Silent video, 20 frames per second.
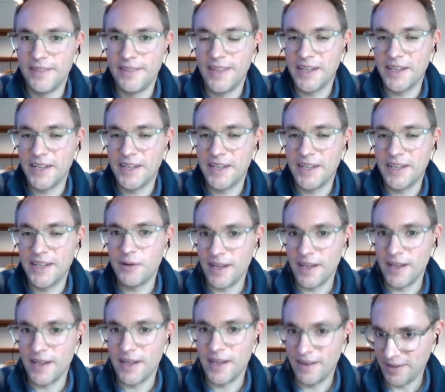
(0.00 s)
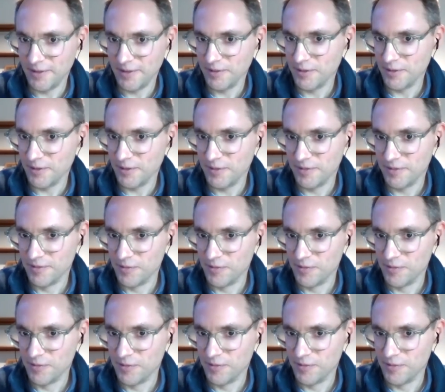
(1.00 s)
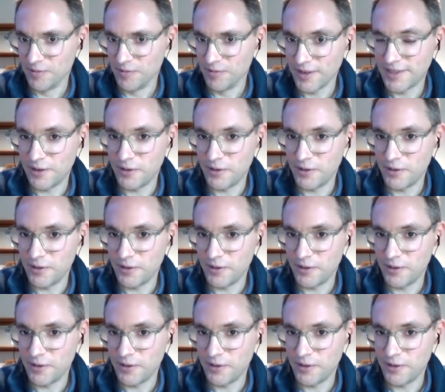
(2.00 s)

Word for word: necessarily anything wrong